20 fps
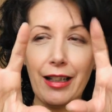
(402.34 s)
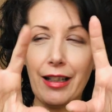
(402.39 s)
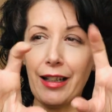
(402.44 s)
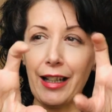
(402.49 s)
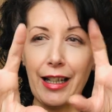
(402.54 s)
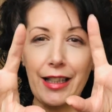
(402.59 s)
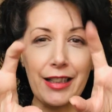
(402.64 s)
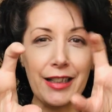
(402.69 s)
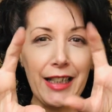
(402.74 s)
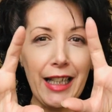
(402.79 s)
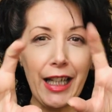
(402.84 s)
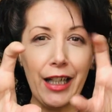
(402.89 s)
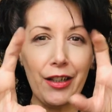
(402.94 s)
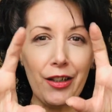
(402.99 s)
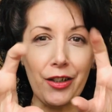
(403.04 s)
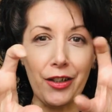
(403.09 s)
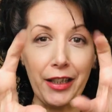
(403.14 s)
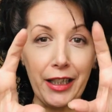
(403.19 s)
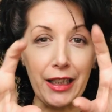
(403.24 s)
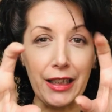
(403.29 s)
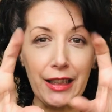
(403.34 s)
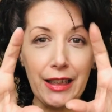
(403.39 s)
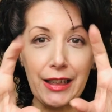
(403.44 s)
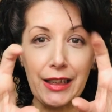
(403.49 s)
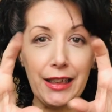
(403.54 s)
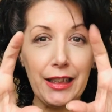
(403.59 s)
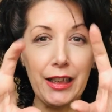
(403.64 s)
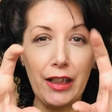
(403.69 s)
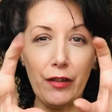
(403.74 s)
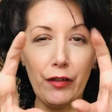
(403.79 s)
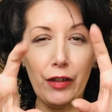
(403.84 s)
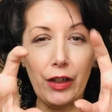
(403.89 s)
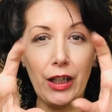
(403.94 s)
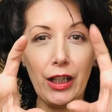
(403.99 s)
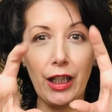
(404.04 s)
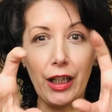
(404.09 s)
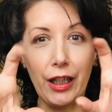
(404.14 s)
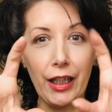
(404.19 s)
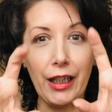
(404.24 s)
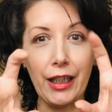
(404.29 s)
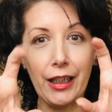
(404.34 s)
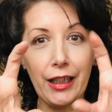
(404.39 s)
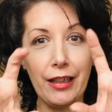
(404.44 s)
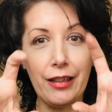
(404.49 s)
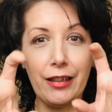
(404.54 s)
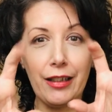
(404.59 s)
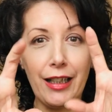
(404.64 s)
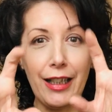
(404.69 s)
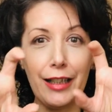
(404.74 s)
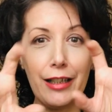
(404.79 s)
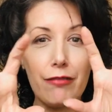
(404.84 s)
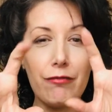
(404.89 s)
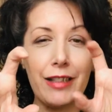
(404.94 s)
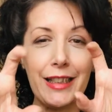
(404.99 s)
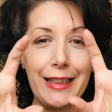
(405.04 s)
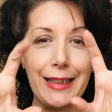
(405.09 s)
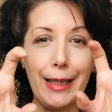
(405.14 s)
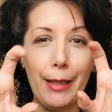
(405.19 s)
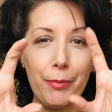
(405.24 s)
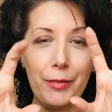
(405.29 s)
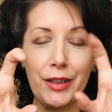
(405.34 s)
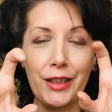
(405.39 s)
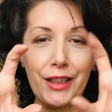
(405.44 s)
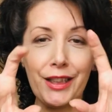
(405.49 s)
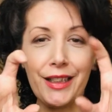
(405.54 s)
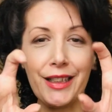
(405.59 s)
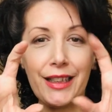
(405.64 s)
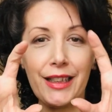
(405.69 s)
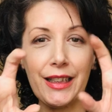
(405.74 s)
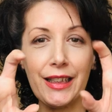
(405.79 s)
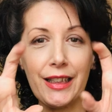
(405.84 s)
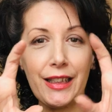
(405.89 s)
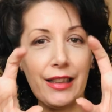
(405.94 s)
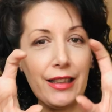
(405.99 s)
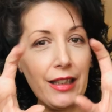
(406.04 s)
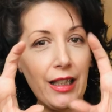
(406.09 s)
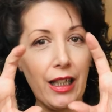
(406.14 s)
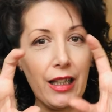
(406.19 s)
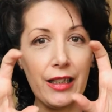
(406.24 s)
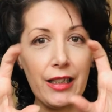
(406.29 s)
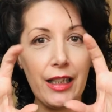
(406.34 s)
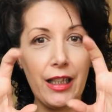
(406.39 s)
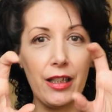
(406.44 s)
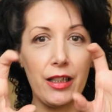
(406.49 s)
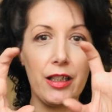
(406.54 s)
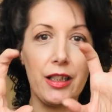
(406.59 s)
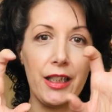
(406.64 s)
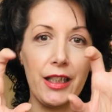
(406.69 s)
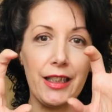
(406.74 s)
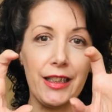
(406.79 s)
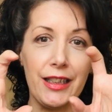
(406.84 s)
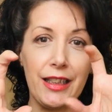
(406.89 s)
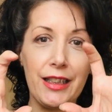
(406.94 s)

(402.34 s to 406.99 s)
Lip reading: antennae, if you like, little receptors, antennae.